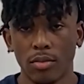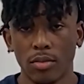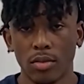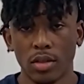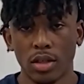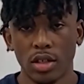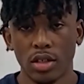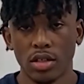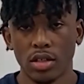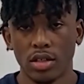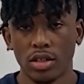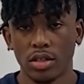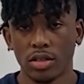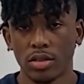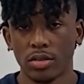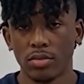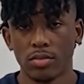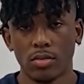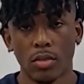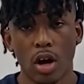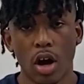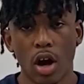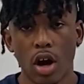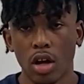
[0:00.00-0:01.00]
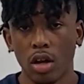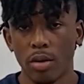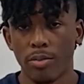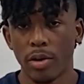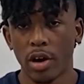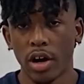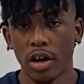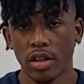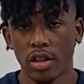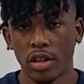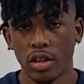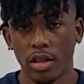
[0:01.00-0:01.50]
is all a
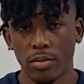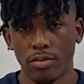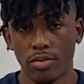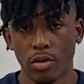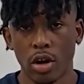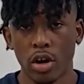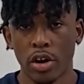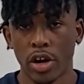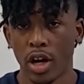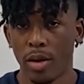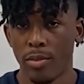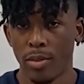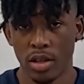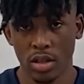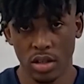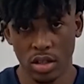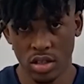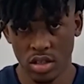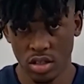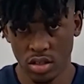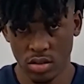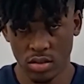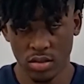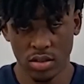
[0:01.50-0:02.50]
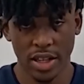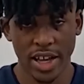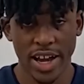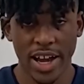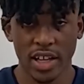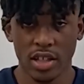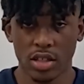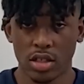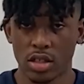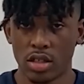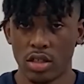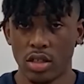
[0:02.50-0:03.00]
part of the program and it
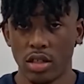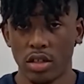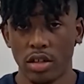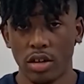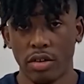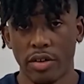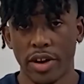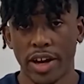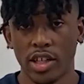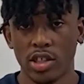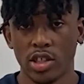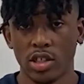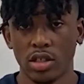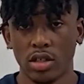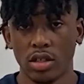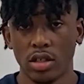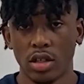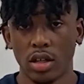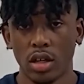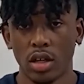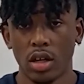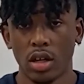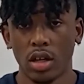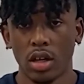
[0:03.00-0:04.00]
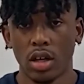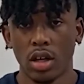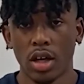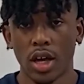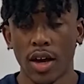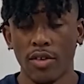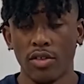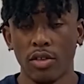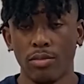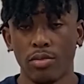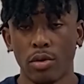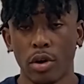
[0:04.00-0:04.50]
lasts the duration
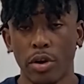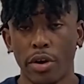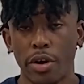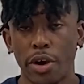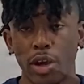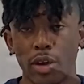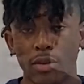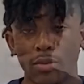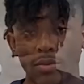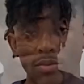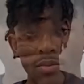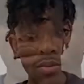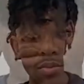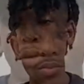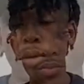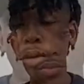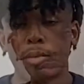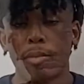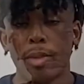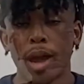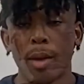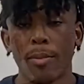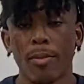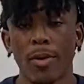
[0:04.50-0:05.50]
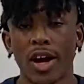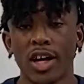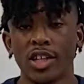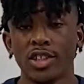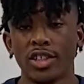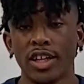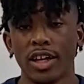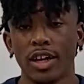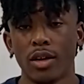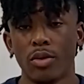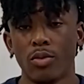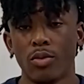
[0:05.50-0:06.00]
of the program. My
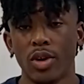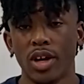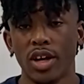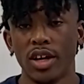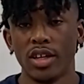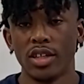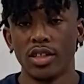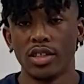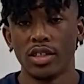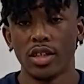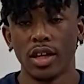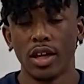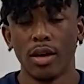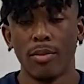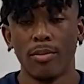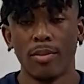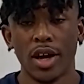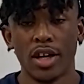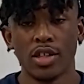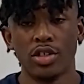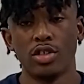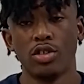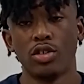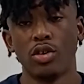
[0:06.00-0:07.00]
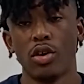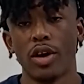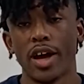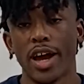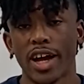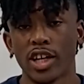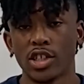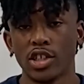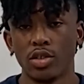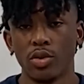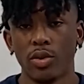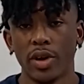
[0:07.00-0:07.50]
project was a
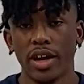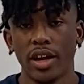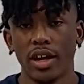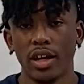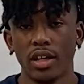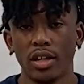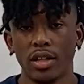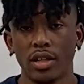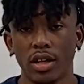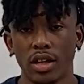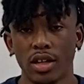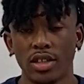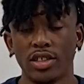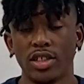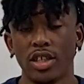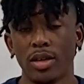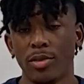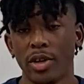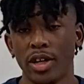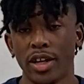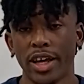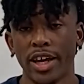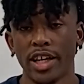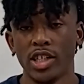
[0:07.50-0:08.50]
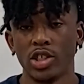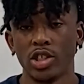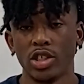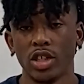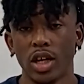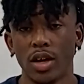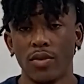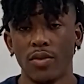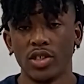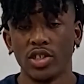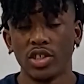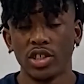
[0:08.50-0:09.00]
muscle-actuated simulation
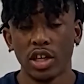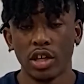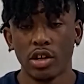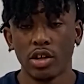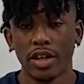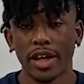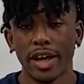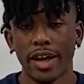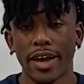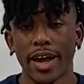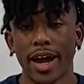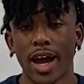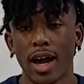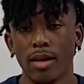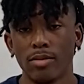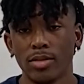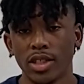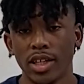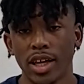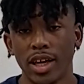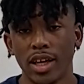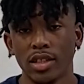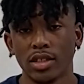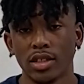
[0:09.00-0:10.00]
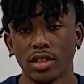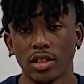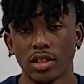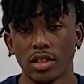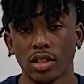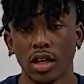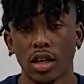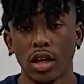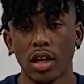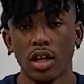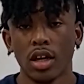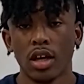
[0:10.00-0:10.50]
of a single leg hop test.
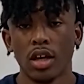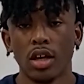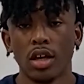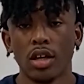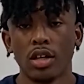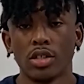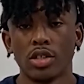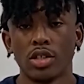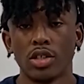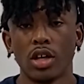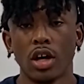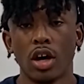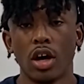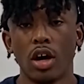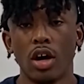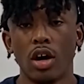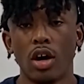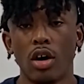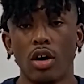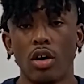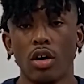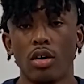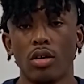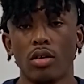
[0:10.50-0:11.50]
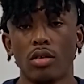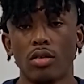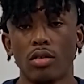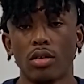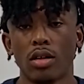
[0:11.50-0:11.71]
So